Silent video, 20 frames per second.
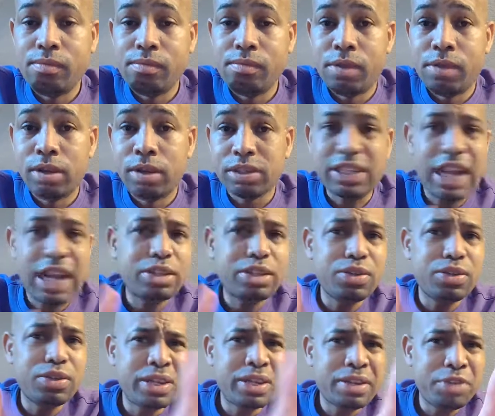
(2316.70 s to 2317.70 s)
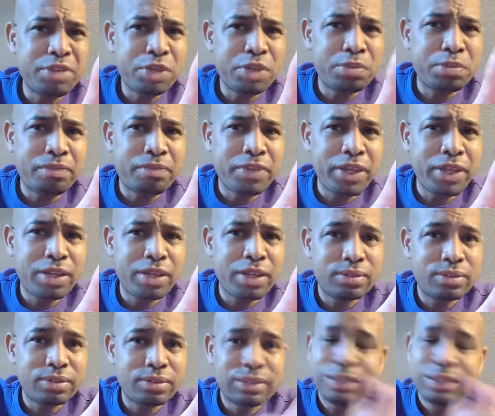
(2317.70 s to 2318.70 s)
Should I do an interview with Phil?
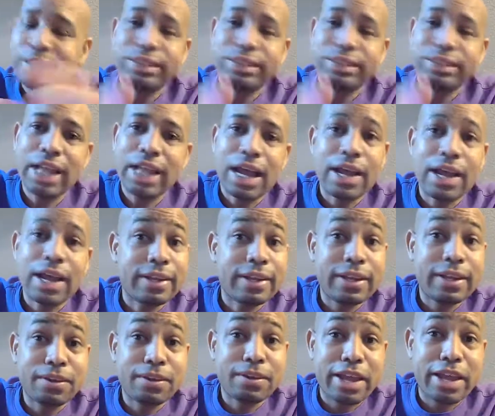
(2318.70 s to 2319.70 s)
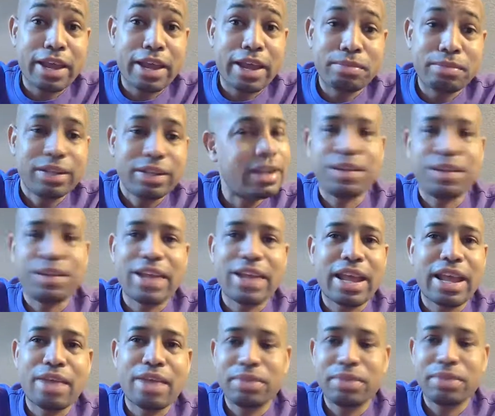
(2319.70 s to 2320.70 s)
Nah, it ain't gonna happen. It ain't gonna happen.
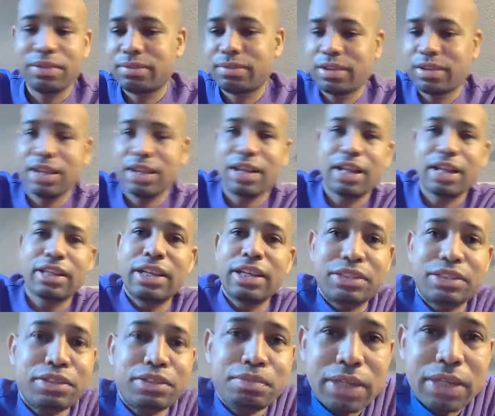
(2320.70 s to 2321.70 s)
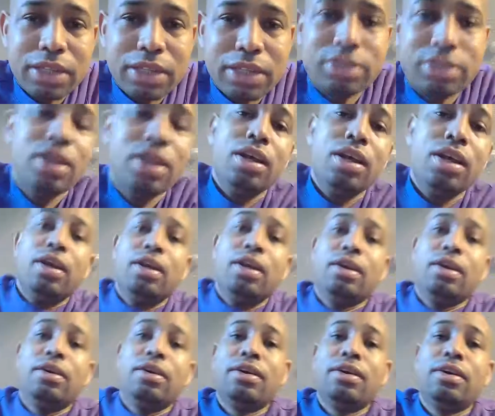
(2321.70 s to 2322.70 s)
I cuss too much.
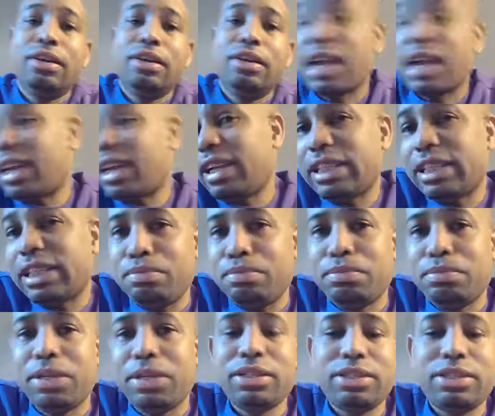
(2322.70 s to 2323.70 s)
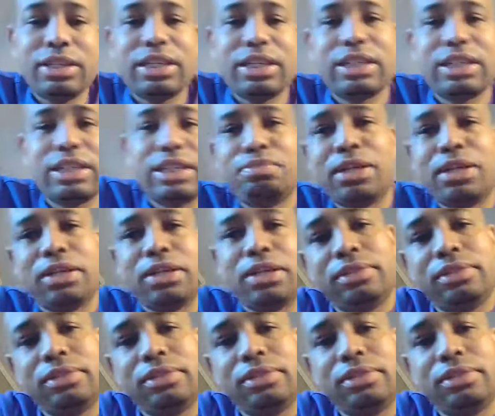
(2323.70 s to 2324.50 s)
I cuss too much. I cuss too much.